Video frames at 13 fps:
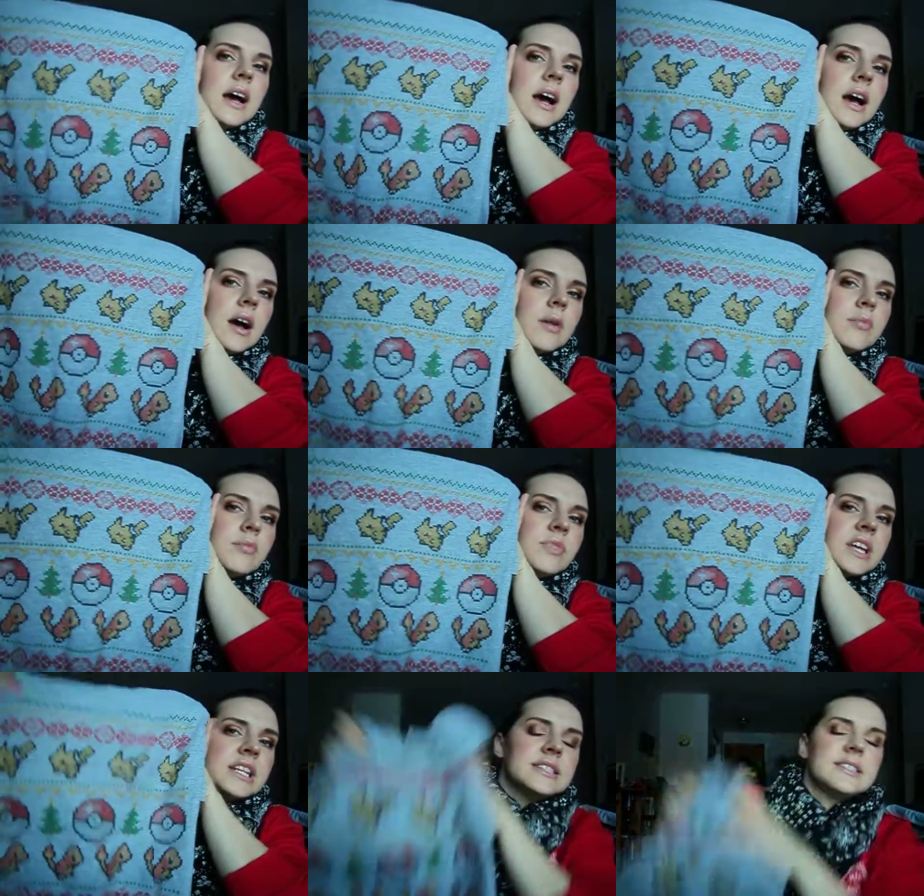And
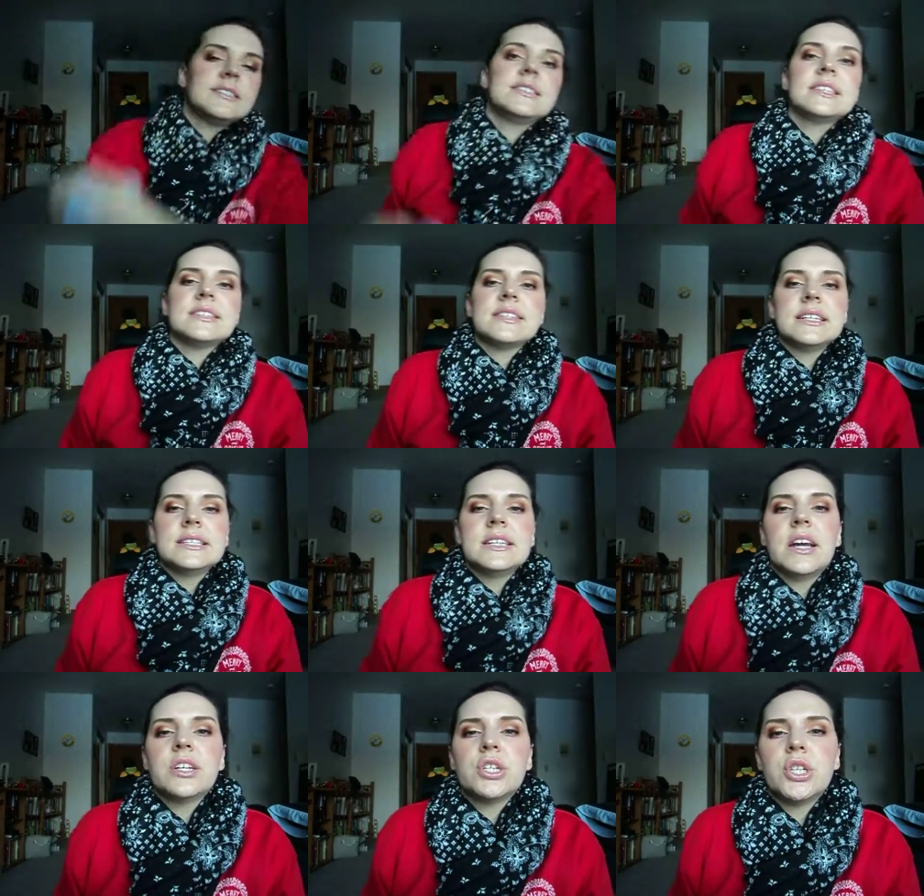it's
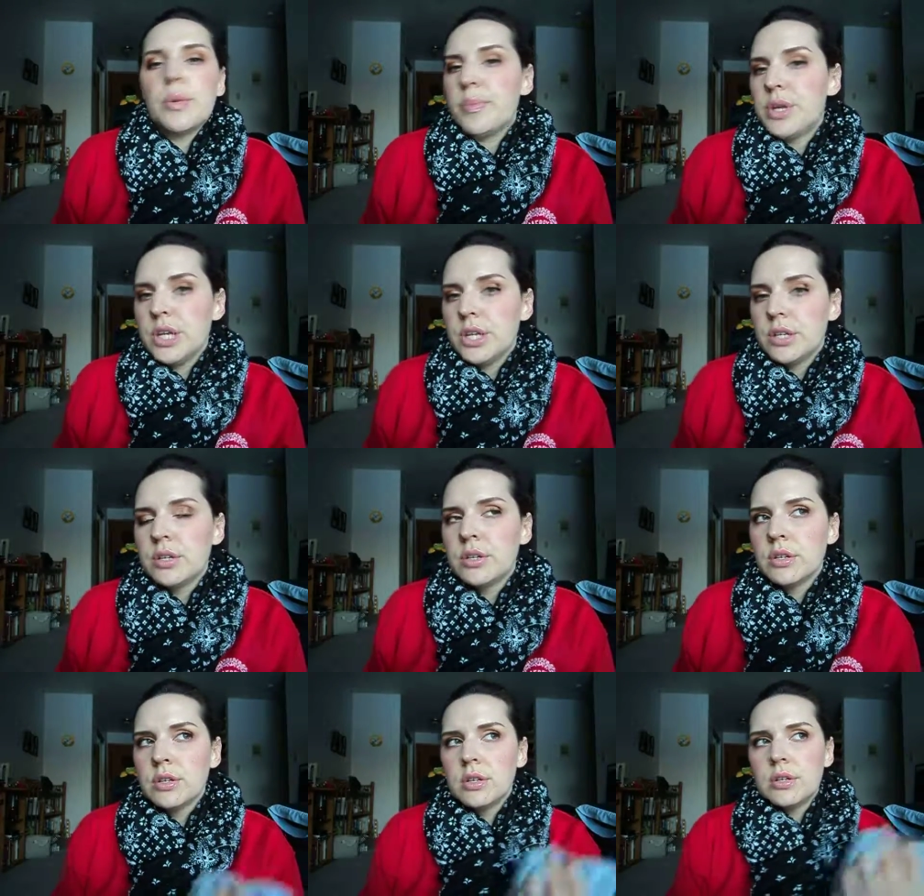$6.99 shipping
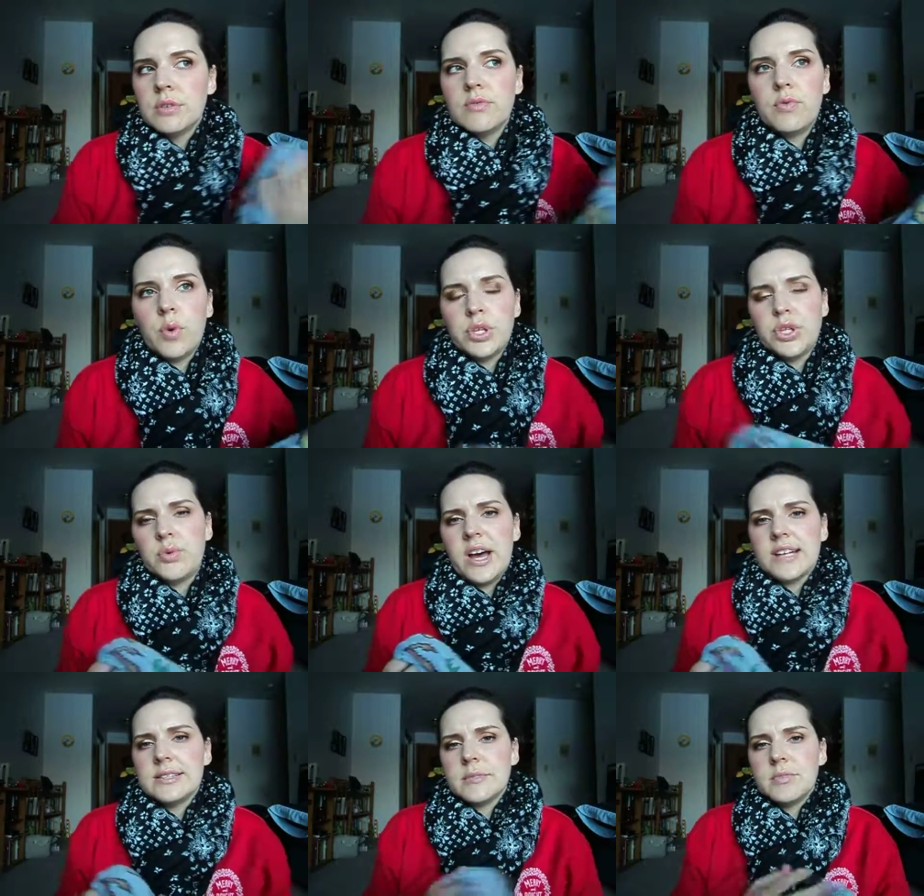for
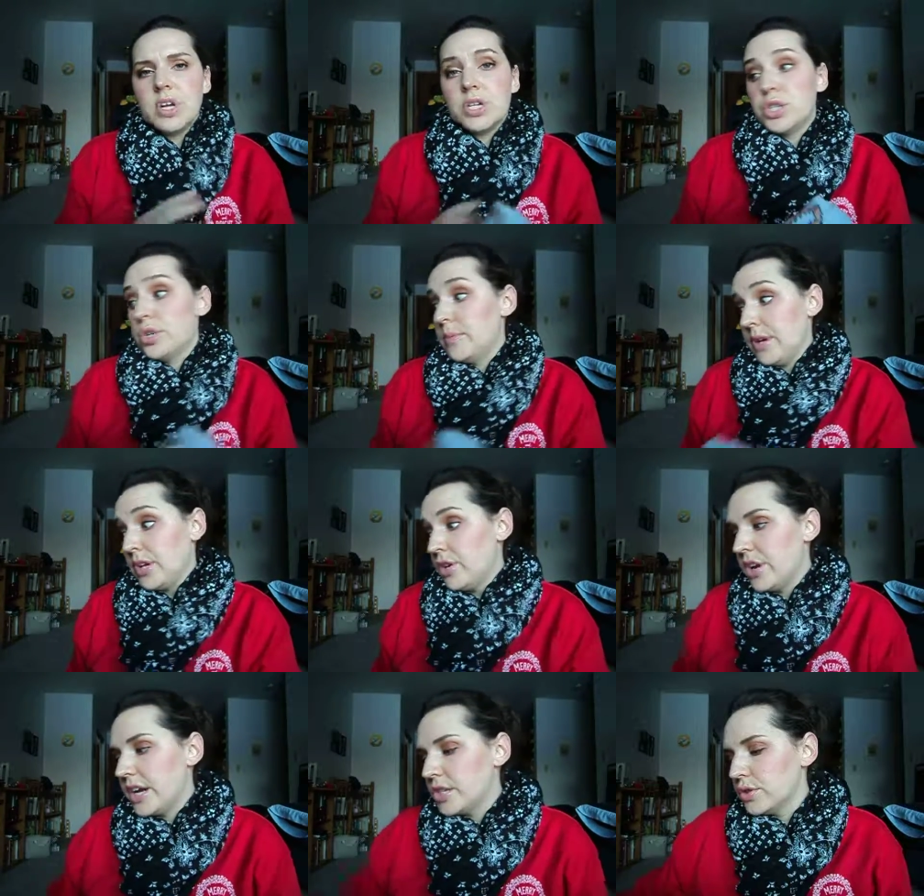US. I'm not sure about
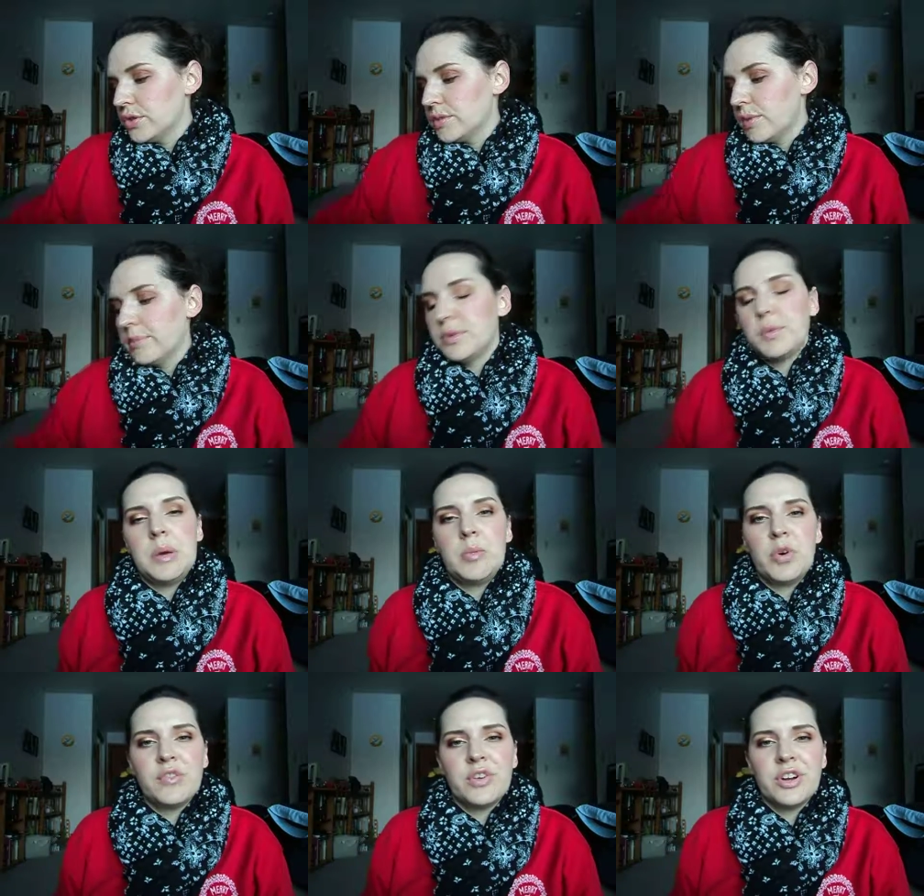international. It's probably way
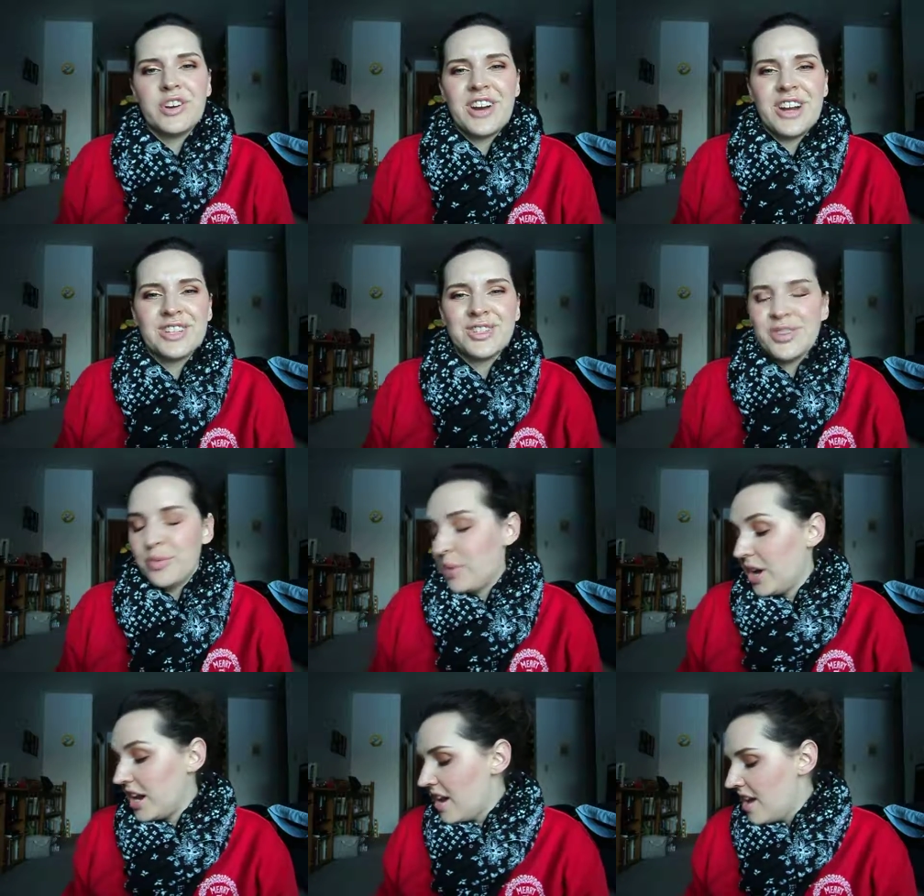more for international,
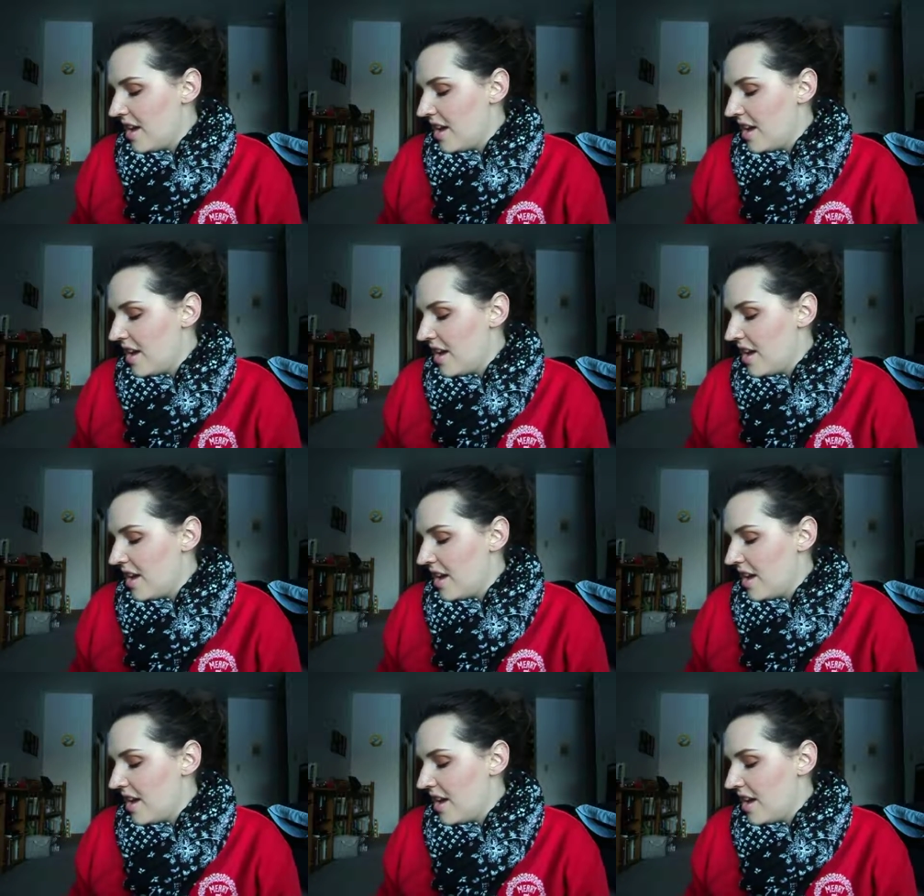but